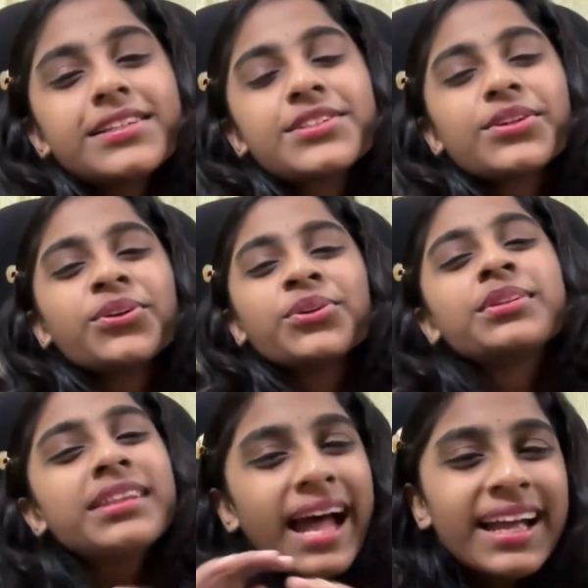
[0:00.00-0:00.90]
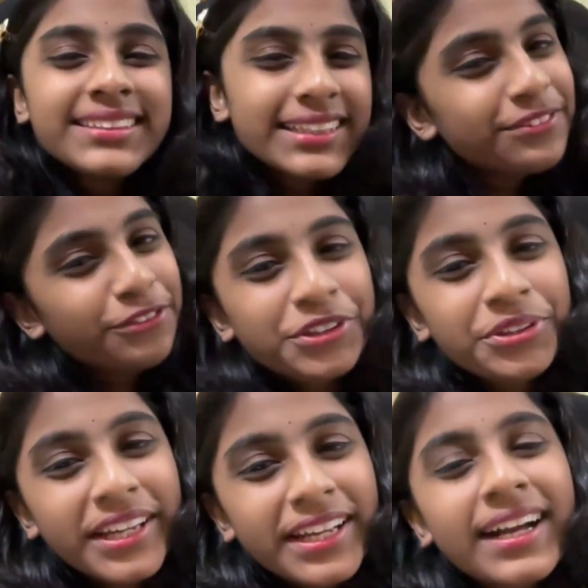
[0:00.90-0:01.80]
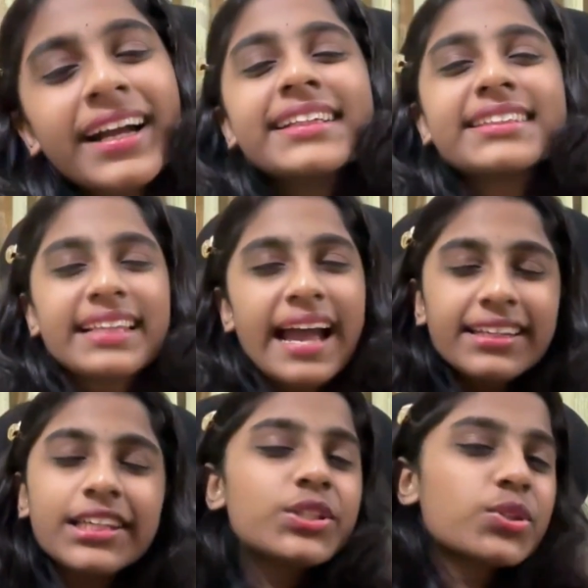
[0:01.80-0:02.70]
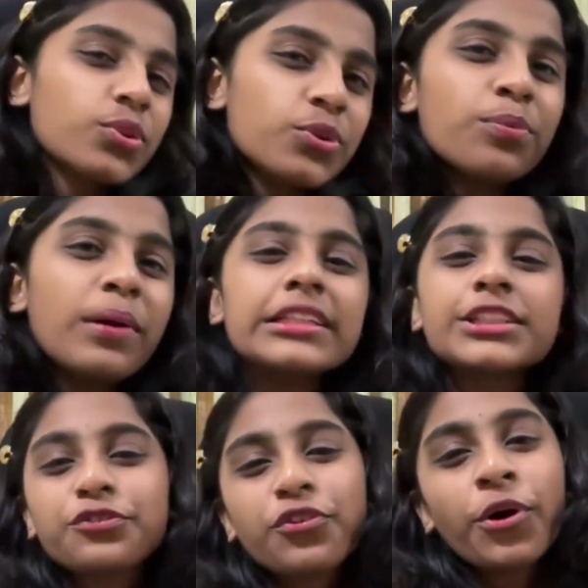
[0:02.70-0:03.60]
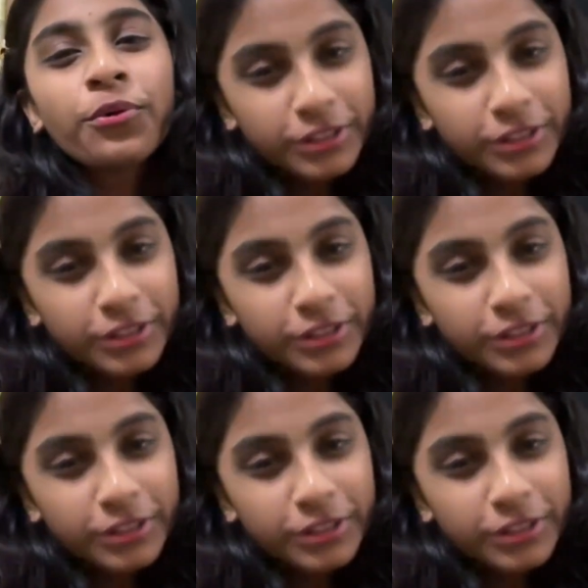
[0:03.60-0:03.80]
So that's it for today, guys. Thank you so much for